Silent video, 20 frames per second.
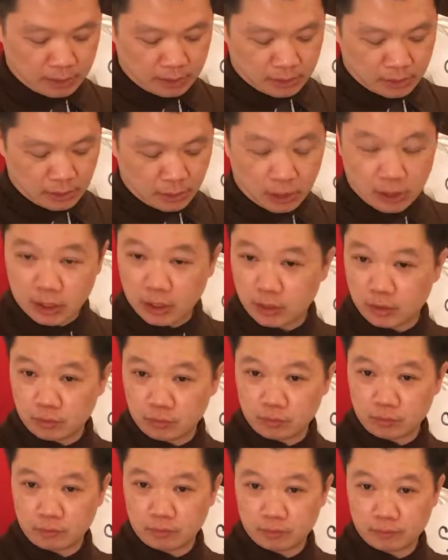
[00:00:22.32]

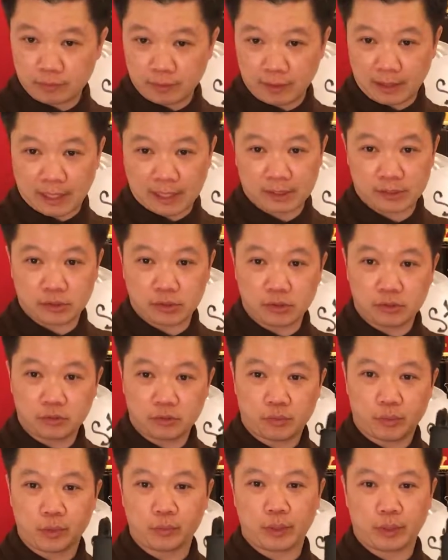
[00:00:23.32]
So for last
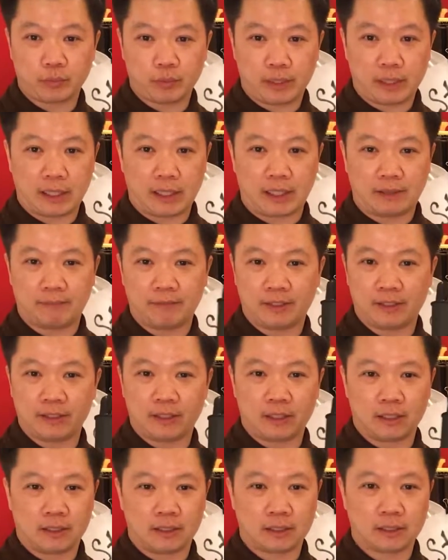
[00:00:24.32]
2-3 weeks we have
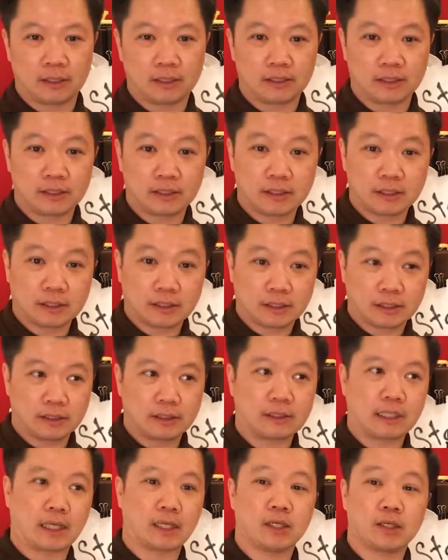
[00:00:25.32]
been
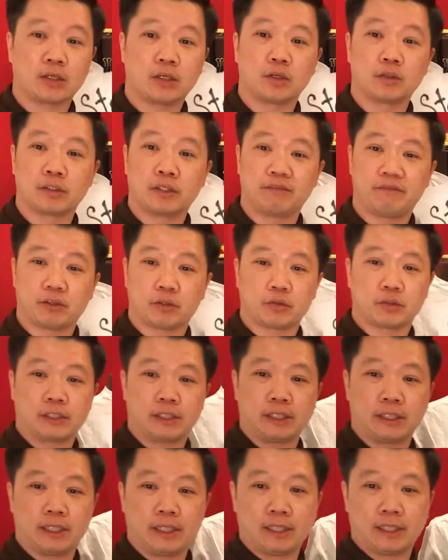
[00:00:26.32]
technical
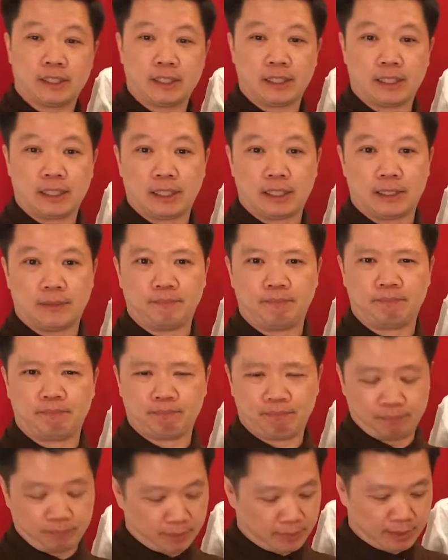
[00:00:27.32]
difficulty in
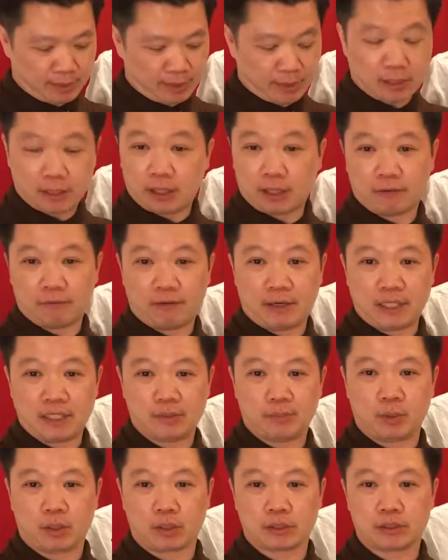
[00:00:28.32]
on
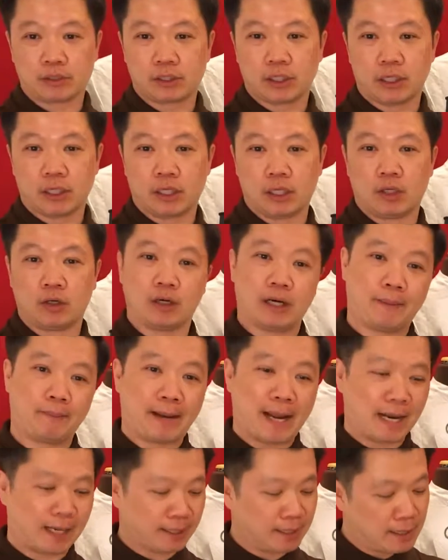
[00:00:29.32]
Facebook. So I'm
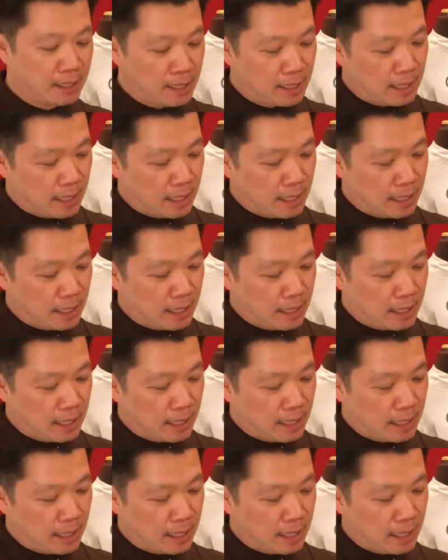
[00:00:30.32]
back